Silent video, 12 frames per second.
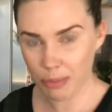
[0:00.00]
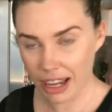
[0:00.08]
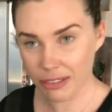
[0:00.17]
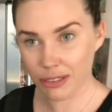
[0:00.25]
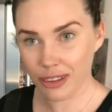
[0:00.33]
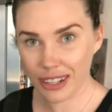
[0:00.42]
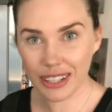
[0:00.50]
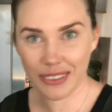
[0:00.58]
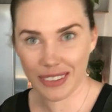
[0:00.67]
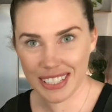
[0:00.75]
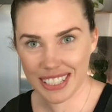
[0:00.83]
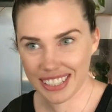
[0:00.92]
But if you've got any
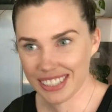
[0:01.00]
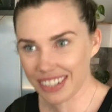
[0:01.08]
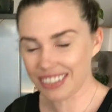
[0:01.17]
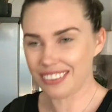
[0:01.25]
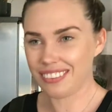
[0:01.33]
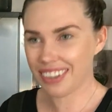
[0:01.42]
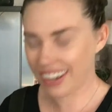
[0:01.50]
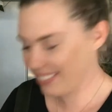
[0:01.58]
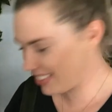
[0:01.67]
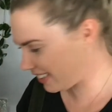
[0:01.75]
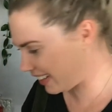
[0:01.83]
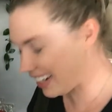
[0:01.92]
questions on what I'm
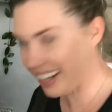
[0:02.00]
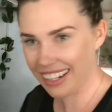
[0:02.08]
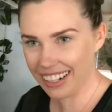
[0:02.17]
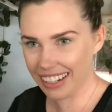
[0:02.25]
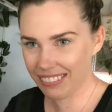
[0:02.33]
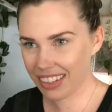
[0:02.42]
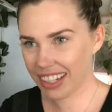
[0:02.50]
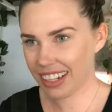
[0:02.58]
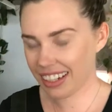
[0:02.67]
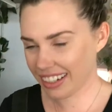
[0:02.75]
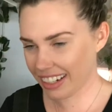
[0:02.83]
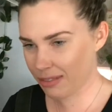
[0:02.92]
doing, leave
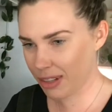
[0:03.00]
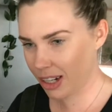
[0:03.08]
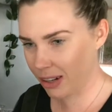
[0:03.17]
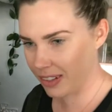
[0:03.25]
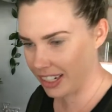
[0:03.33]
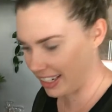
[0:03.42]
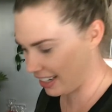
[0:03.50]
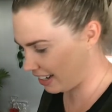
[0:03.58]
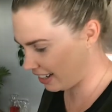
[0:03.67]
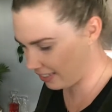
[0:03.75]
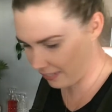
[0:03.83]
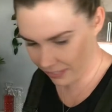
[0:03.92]
me a comment and
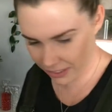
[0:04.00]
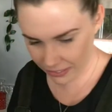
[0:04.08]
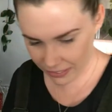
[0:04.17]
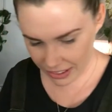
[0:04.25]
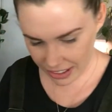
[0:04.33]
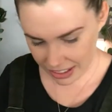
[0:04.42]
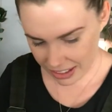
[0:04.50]
I will